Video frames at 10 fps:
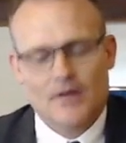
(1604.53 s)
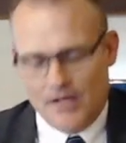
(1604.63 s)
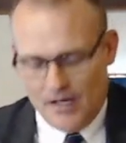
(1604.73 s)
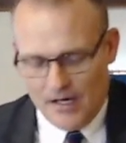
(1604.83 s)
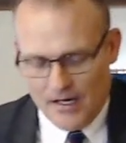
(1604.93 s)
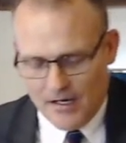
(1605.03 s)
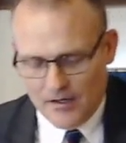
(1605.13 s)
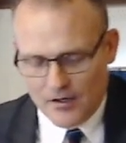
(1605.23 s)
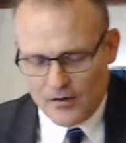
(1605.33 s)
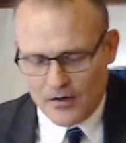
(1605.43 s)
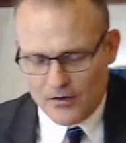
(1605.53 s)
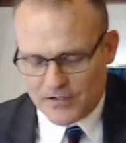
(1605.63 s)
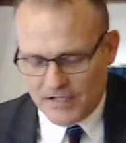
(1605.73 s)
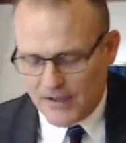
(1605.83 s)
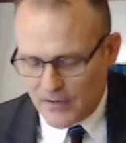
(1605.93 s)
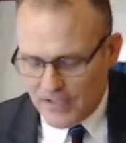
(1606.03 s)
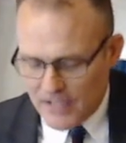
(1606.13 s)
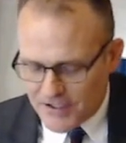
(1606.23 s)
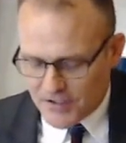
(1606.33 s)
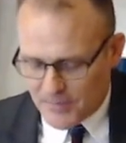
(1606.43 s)
You see the
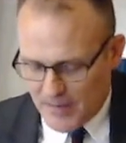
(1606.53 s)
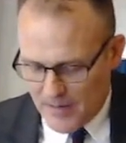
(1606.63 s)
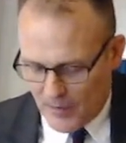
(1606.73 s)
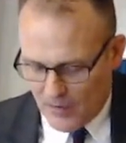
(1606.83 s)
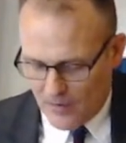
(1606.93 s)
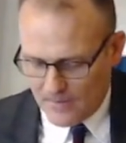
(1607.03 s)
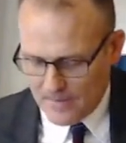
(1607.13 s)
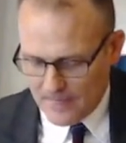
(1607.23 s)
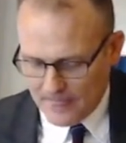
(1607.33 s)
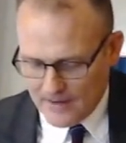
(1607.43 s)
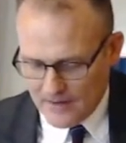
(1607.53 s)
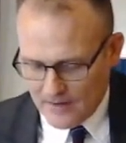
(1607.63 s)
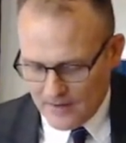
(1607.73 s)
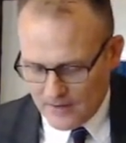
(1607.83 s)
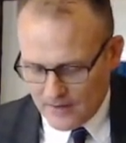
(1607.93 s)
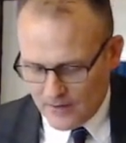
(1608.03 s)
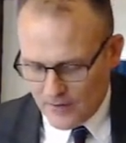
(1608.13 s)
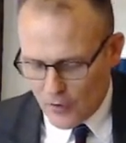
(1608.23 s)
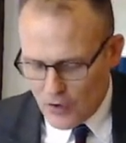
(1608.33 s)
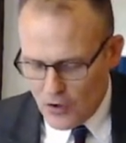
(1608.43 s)
religious people,
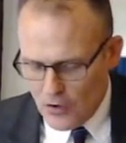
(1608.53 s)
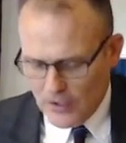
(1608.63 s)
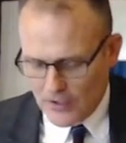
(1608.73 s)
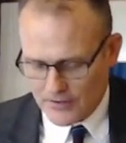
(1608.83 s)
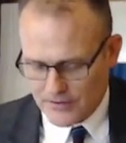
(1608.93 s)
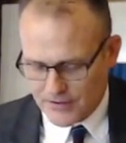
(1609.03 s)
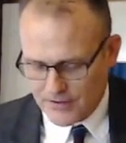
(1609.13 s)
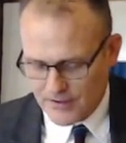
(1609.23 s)
the rulers,